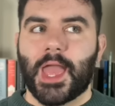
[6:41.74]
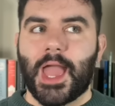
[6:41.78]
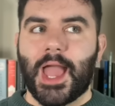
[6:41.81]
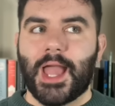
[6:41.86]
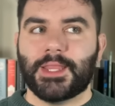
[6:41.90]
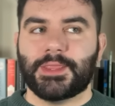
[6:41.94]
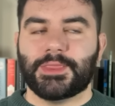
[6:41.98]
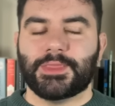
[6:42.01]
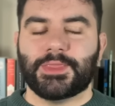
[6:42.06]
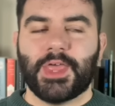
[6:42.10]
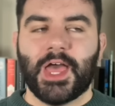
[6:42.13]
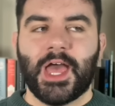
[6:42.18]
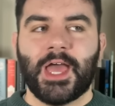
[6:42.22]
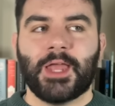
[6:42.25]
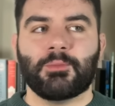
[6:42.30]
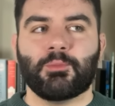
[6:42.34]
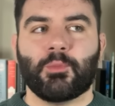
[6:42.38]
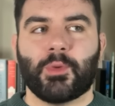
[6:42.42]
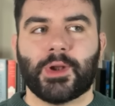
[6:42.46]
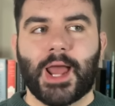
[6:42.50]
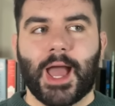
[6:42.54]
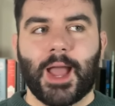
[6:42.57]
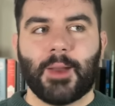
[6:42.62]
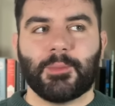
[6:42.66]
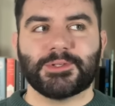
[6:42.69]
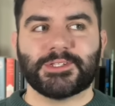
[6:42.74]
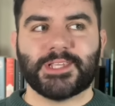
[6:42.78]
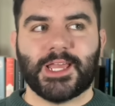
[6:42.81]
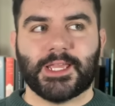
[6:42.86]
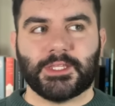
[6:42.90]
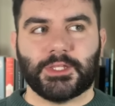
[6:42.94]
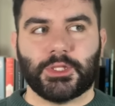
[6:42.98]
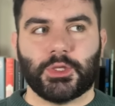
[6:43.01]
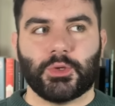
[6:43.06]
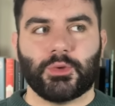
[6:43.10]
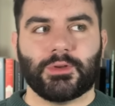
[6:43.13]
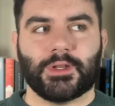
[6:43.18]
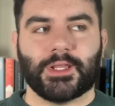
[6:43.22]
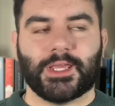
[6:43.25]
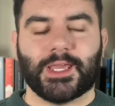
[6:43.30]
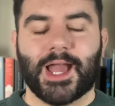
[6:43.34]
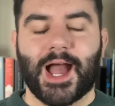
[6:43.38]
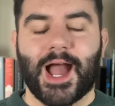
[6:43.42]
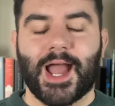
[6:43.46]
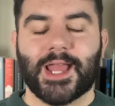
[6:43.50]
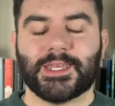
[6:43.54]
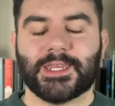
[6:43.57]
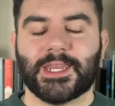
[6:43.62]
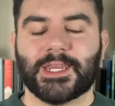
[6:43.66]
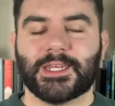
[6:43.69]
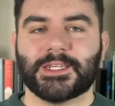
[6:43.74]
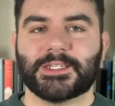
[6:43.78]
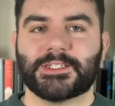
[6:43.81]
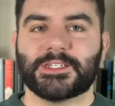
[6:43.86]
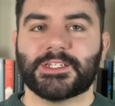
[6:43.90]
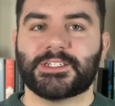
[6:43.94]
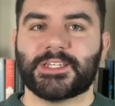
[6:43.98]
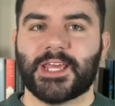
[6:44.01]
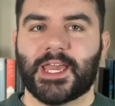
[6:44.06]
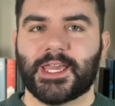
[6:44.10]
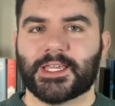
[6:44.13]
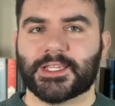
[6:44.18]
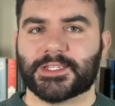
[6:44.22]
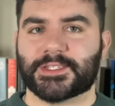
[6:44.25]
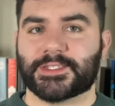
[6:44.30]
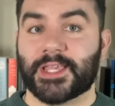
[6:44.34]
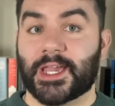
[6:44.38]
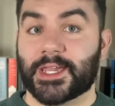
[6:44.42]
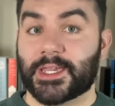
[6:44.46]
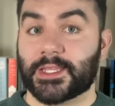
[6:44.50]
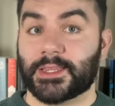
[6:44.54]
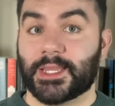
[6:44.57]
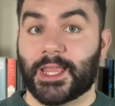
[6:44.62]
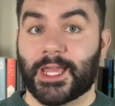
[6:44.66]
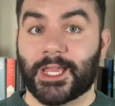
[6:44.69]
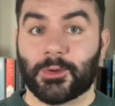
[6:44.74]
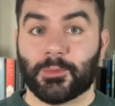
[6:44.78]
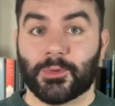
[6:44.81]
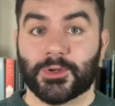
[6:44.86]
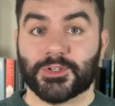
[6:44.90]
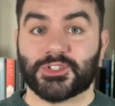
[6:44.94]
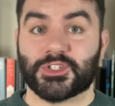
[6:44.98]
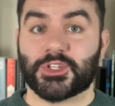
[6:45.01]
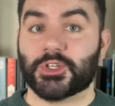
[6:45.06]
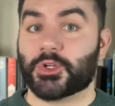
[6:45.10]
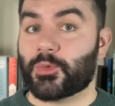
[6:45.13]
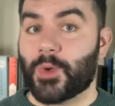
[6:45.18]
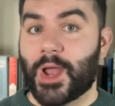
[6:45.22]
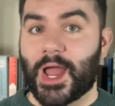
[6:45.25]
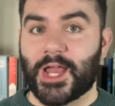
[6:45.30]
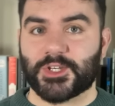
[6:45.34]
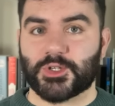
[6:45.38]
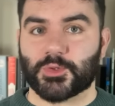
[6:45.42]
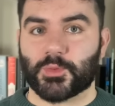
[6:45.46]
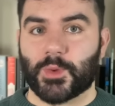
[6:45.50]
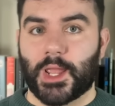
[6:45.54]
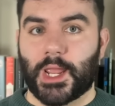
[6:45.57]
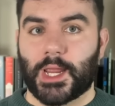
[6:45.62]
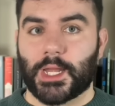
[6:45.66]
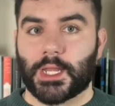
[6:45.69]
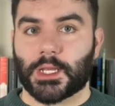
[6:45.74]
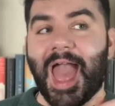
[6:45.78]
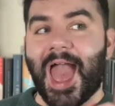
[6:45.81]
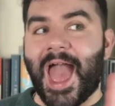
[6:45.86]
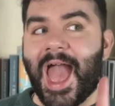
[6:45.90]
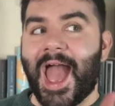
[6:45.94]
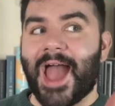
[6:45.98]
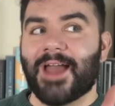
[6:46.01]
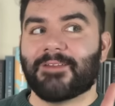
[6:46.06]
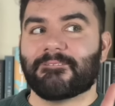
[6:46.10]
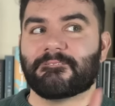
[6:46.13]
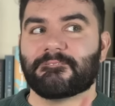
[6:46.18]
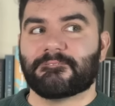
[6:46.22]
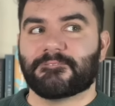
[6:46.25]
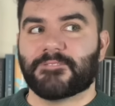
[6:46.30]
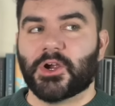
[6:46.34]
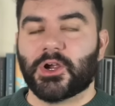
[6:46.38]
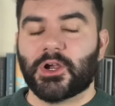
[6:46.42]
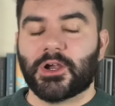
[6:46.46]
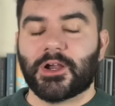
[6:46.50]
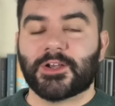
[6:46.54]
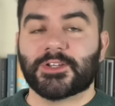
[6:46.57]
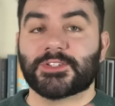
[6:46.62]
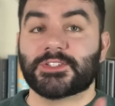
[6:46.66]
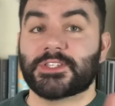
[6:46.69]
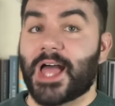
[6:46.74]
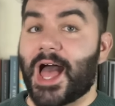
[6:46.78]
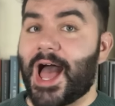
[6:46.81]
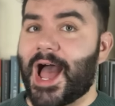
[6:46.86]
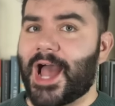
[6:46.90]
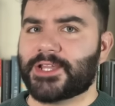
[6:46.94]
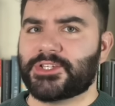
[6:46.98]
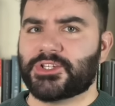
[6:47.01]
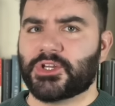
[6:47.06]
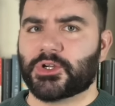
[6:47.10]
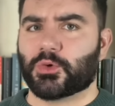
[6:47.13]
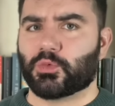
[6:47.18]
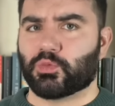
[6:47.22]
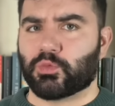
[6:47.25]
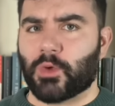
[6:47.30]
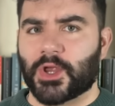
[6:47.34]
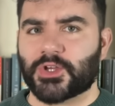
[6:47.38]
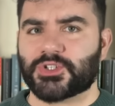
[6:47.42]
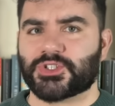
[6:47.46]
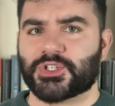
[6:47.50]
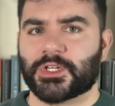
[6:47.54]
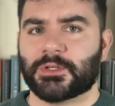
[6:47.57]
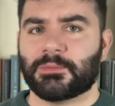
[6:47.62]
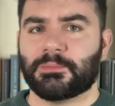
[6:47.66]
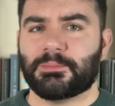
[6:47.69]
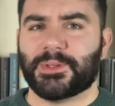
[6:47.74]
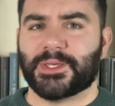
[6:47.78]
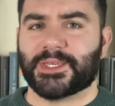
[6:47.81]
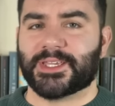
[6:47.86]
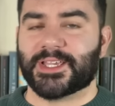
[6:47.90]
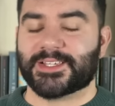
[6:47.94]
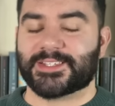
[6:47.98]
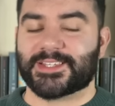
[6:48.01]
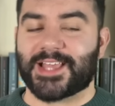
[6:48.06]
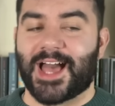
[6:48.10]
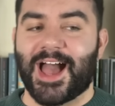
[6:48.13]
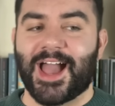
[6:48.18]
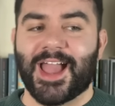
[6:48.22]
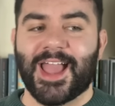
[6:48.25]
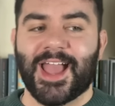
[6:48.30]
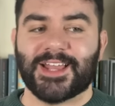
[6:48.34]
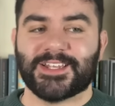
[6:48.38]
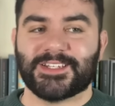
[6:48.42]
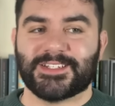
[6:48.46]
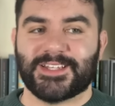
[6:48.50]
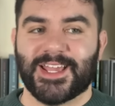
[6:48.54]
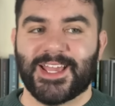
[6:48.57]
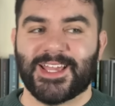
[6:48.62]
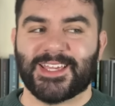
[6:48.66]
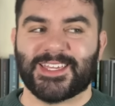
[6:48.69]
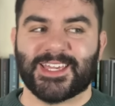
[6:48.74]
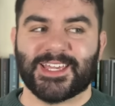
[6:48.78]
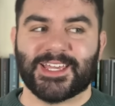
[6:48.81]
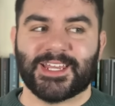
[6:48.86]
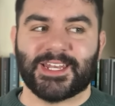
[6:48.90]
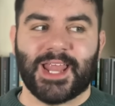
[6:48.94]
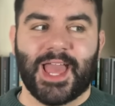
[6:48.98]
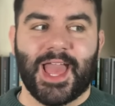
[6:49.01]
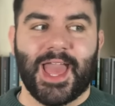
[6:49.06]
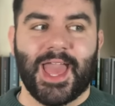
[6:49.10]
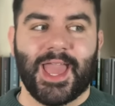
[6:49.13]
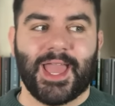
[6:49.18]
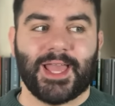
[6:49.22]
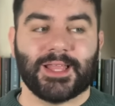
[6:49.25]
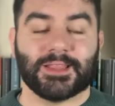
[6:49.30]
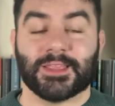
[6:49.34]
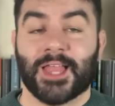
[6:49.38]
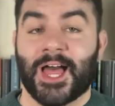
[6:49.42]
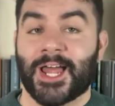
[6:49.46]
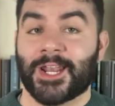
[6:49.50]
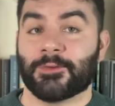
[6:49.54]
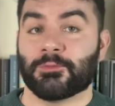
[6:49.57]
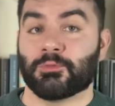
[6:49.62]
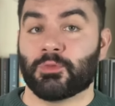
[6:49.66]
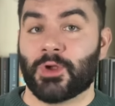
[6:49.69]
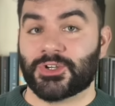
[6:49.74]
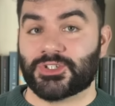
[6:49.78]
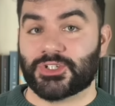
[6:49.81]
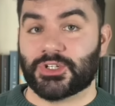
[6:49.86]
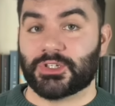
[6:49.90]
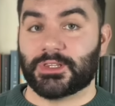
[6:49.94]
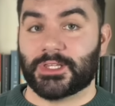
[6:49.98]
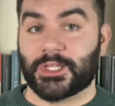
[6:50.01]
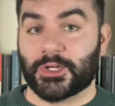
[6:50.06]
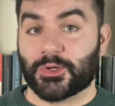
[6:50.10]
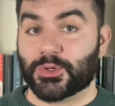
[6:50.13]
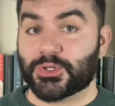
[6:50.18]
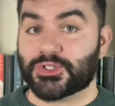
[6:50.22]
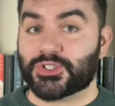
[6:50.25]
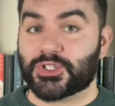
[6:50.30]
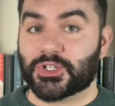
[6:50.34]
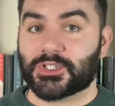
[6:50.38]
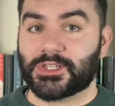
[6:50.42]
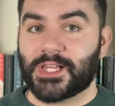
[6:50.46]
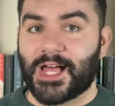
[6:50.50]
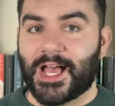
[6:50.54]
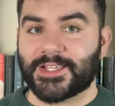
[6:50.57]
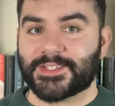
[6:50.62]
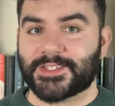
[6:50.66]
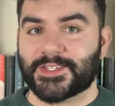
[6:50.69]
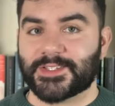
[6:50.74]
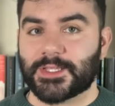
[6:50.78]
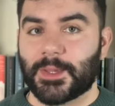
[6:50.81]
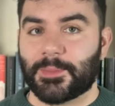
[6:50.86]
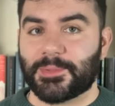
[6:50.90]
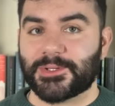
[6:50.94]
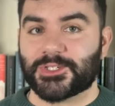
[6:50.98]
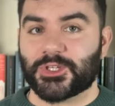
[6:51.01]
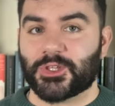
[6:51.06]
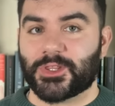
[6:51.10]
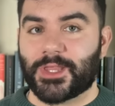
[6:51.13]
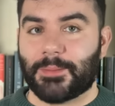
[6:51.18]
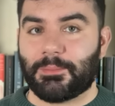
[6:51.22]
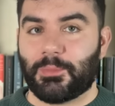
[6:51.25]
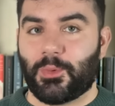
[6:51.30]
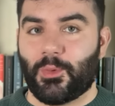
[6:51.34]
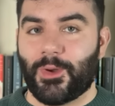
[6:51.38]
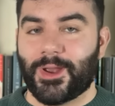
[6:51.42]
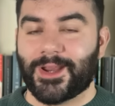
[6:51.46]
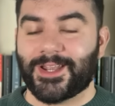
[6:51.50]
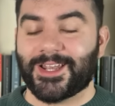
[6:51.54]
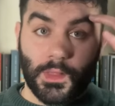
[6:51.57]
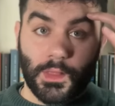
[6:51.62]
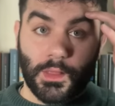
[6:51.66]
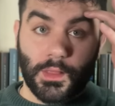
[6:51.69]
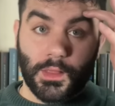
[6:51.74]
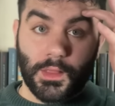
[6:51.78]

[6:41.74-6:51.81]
And then when I was at uni, I needed to take a second language to graduate. At first, I took Russian because I had taken a lot of Russian literature classes up until that point.